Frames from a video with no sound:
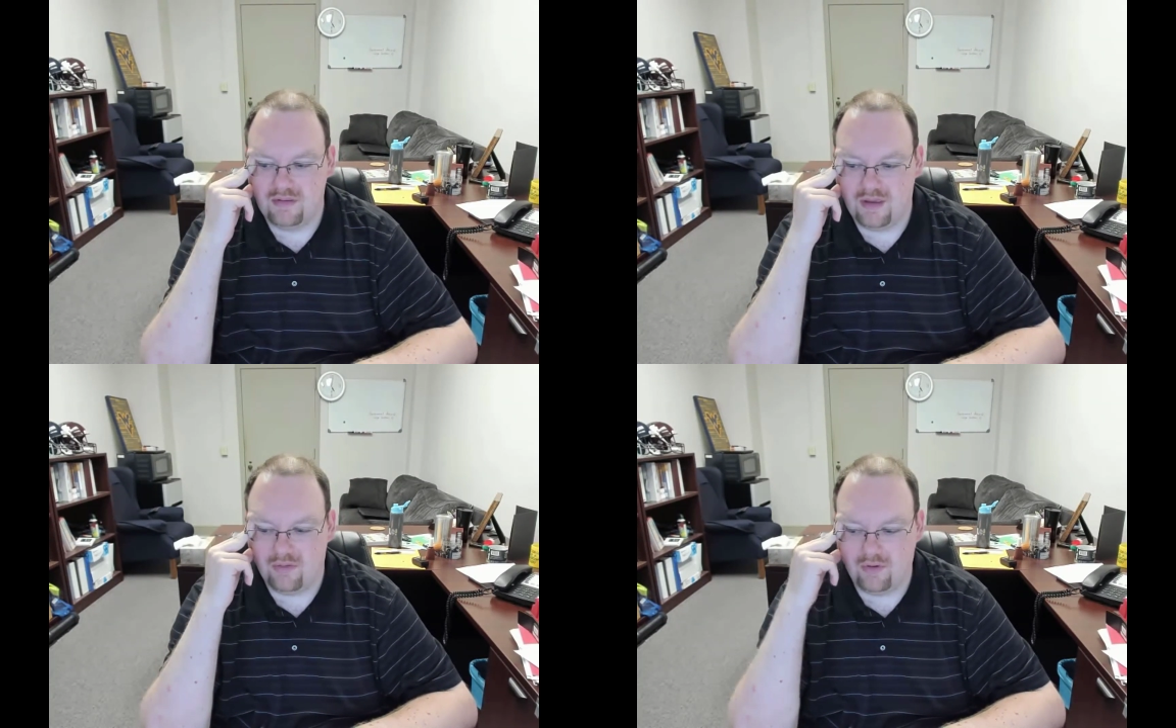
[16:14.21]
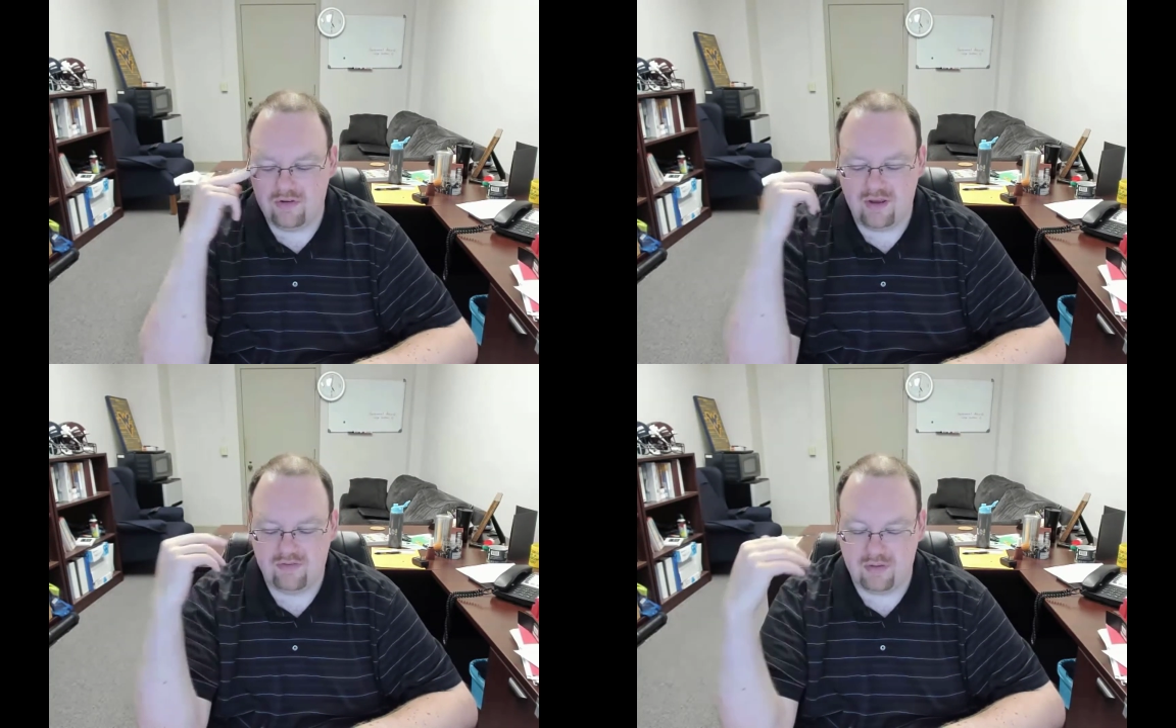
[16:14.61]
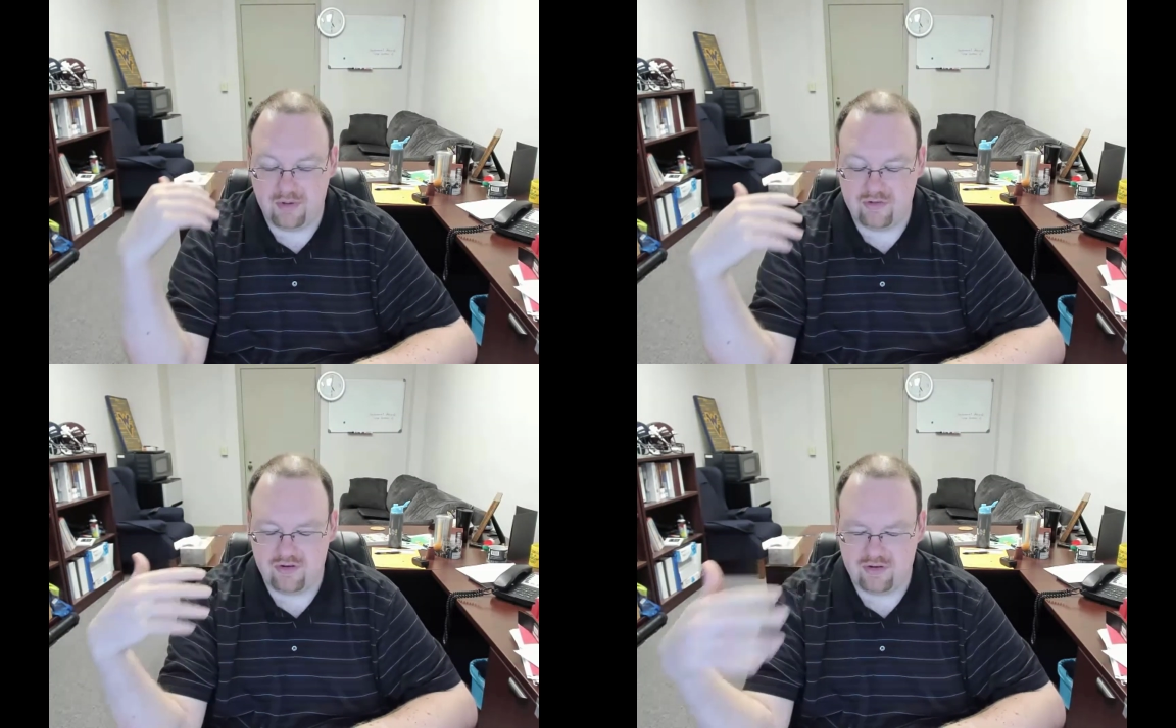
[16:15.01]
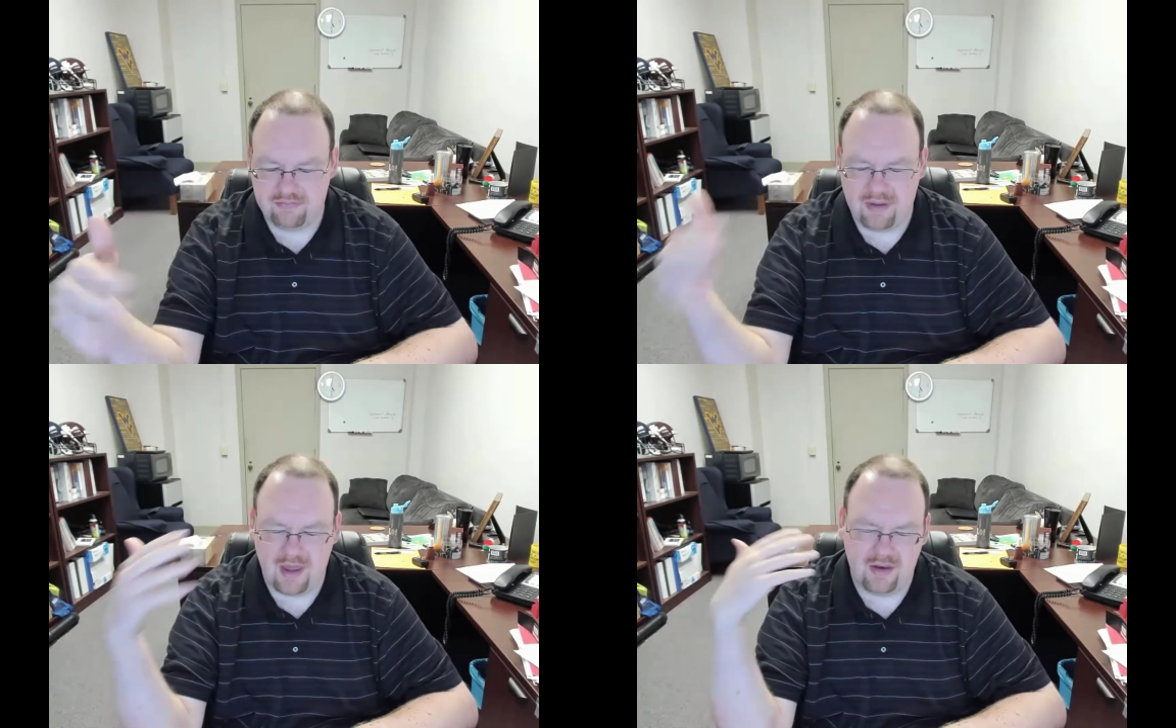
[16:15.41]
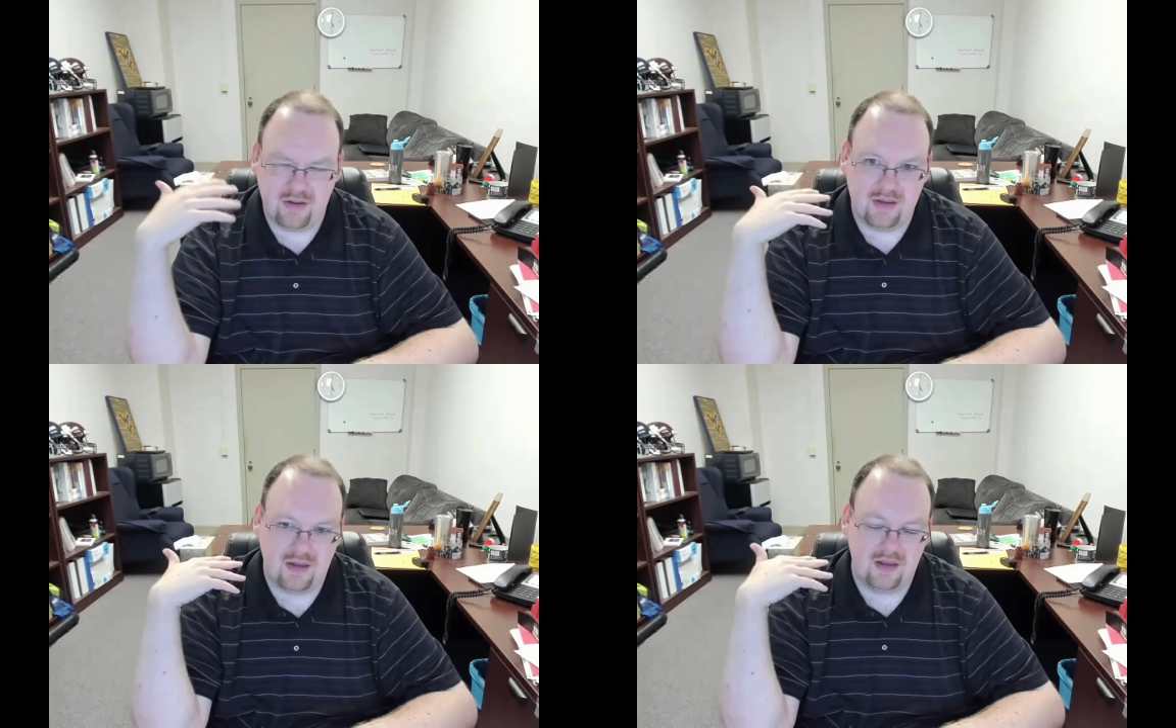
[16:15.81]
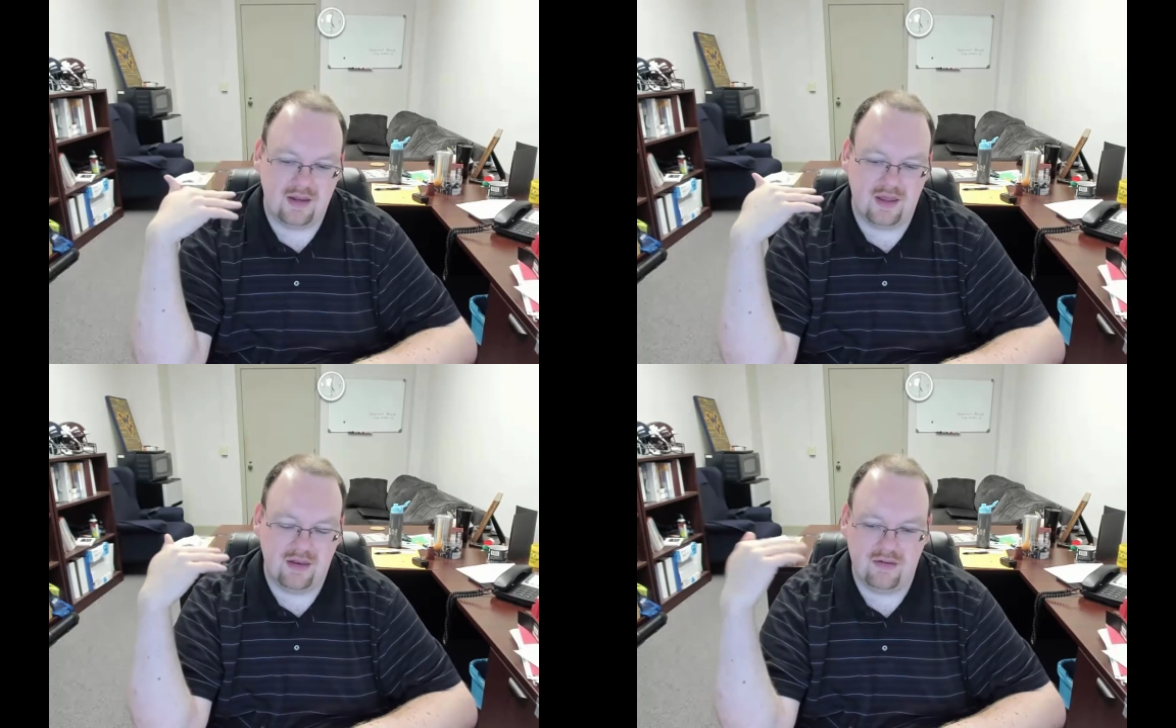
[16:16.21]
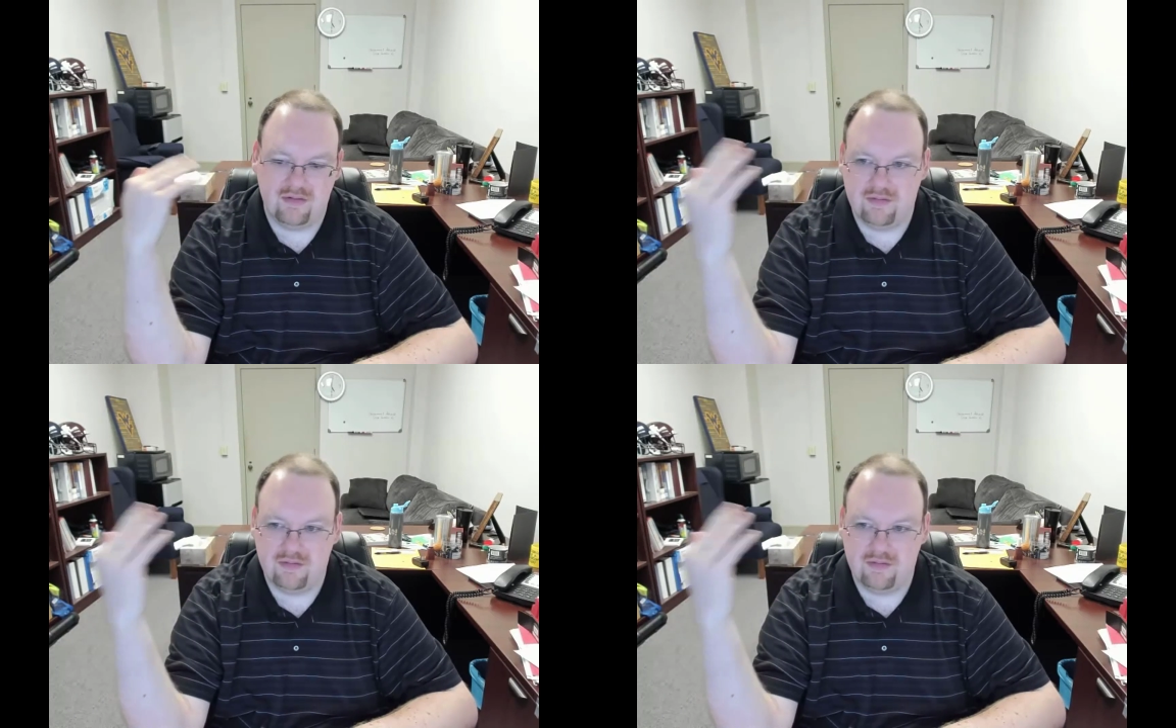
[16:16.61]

you know, once you have so much in spend, you can get